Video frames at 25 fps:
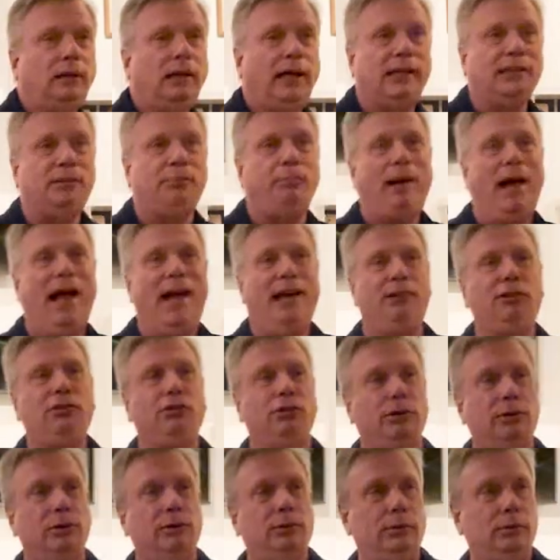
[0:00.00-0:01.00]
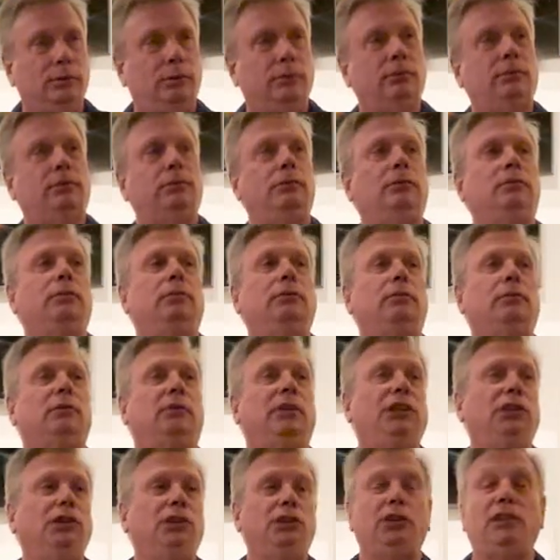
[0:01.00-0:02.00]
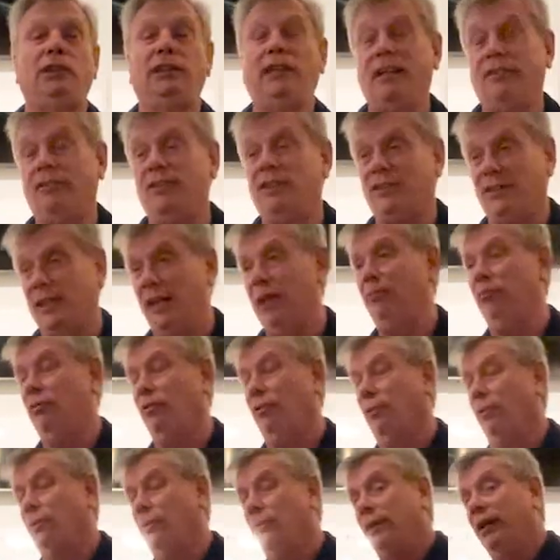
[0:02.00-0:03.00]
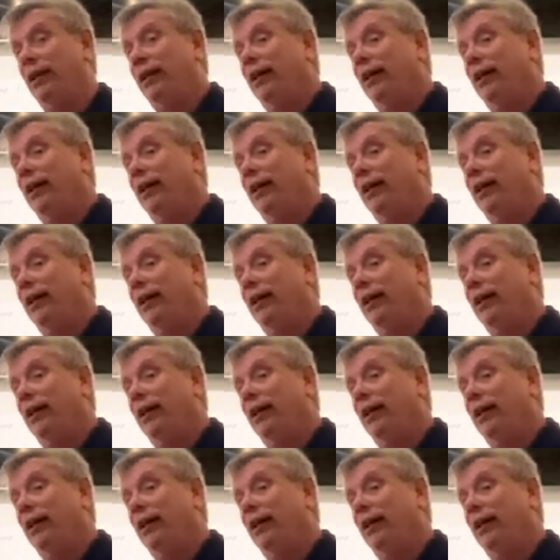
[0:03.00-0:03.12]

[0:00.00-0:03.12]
has bad crew. They usually have the same crew.